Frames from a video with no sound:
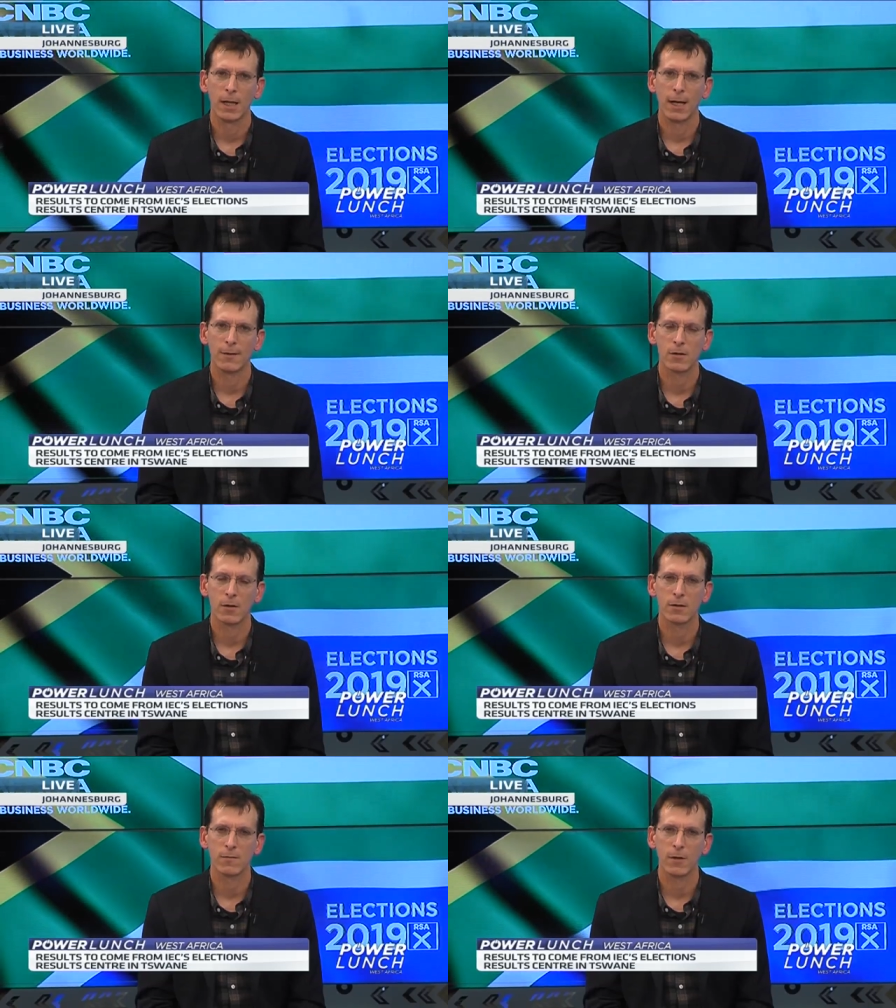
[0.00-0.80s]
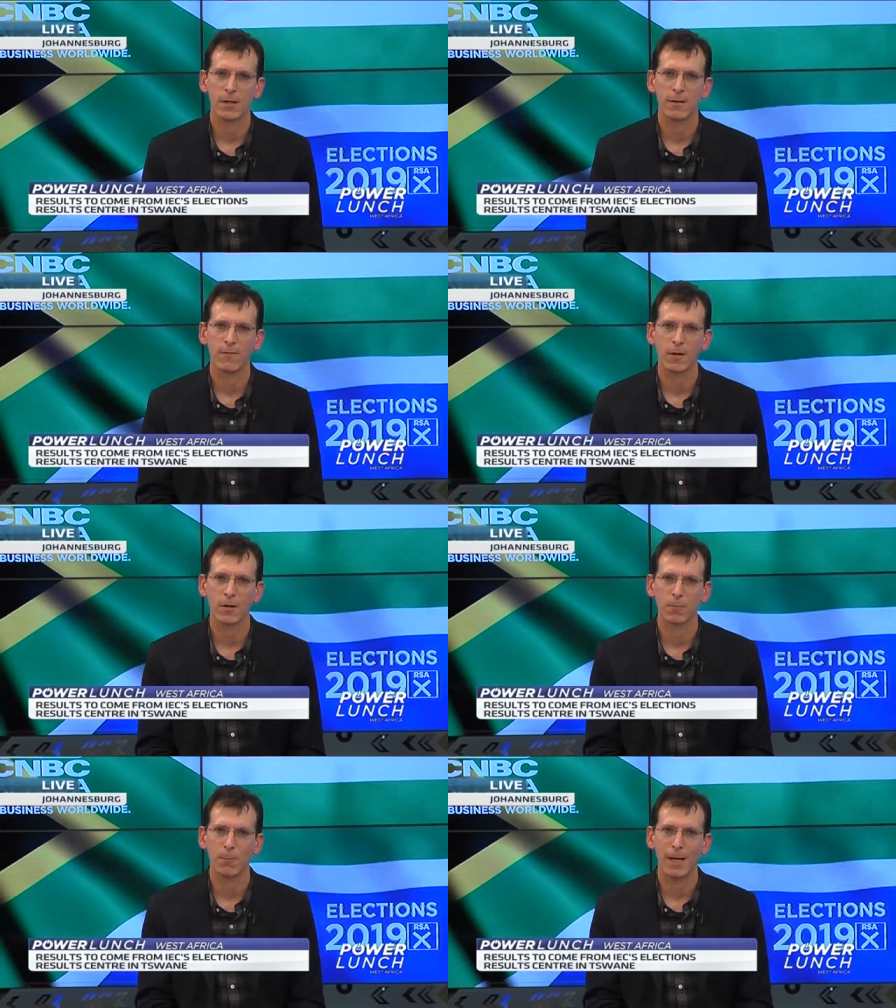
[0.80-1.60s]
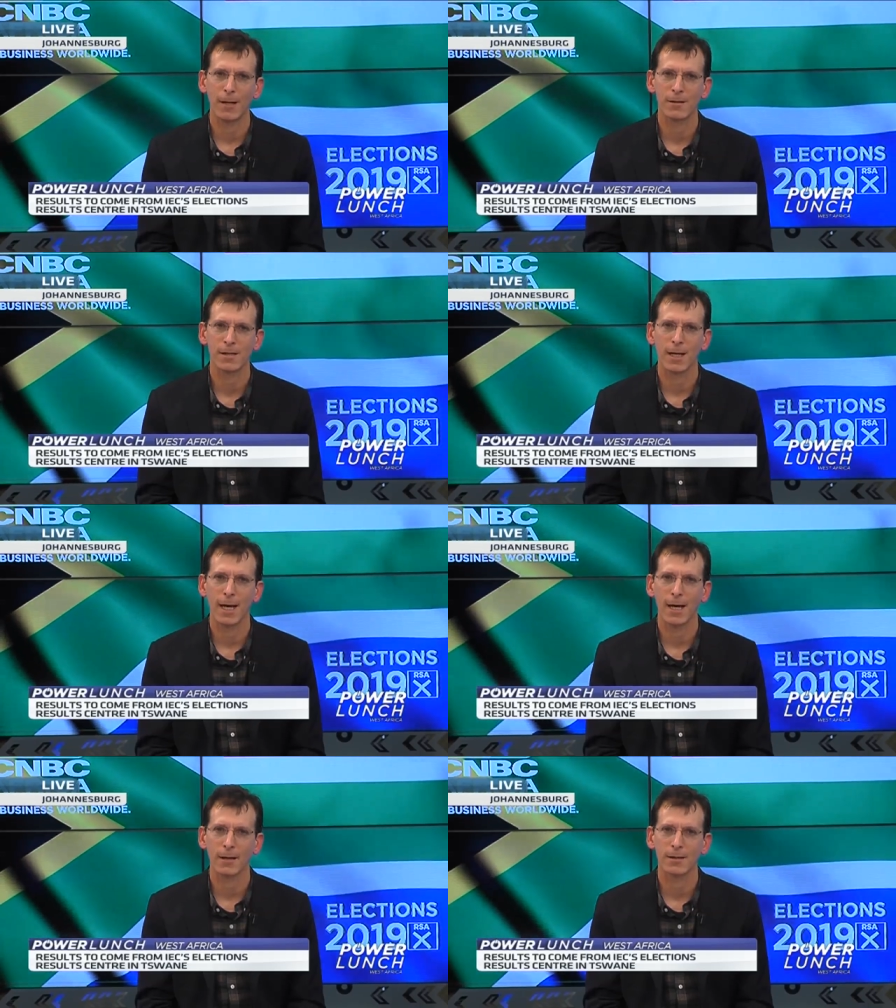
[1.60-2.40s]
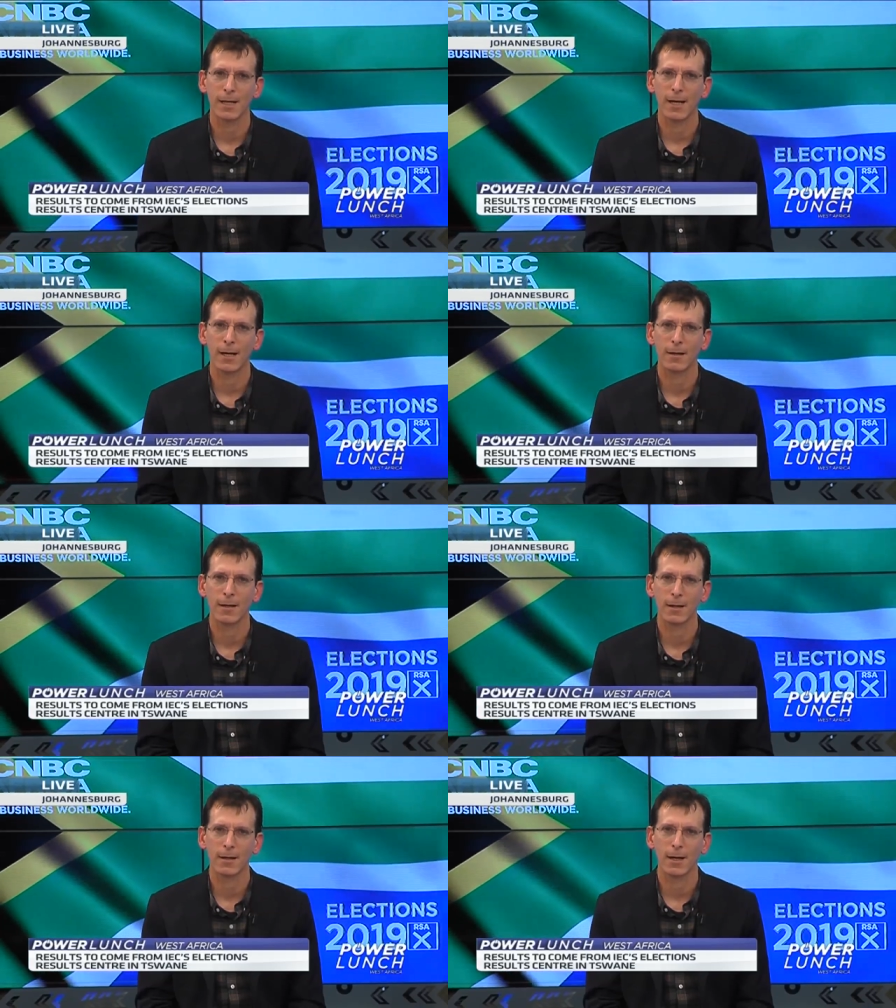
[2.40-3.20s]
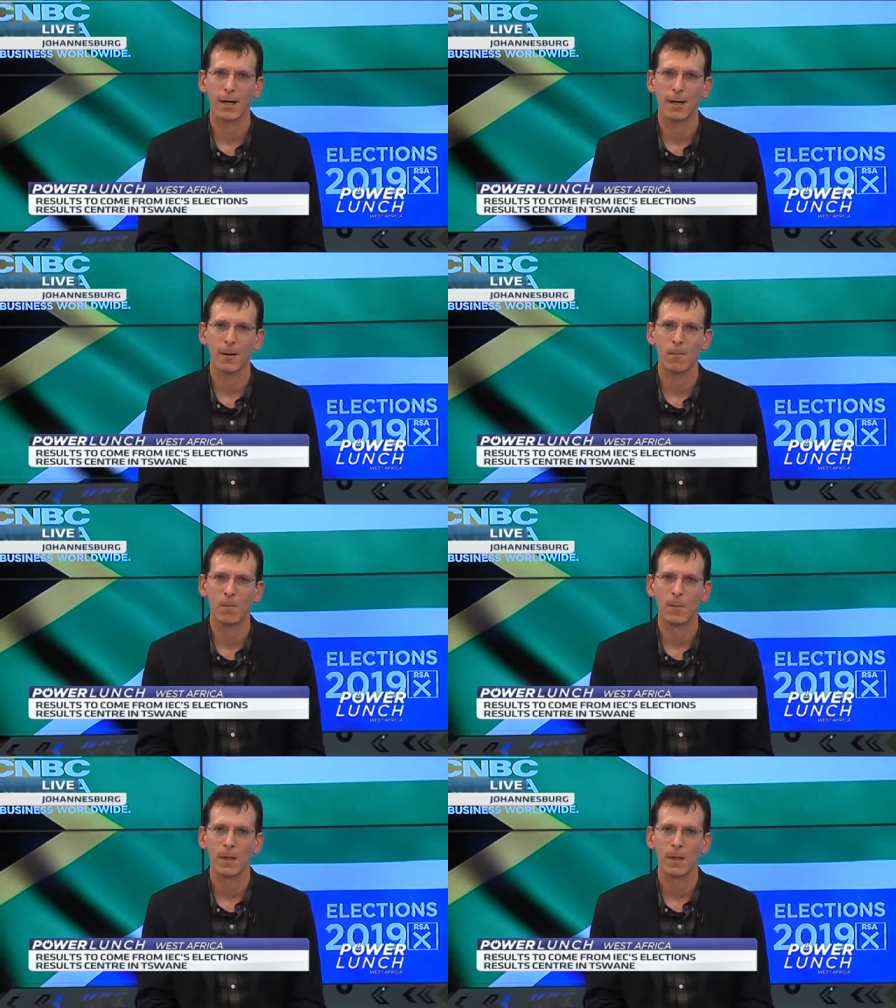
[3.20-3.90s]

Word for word: And so it's a very difficult balancing act, and I think um,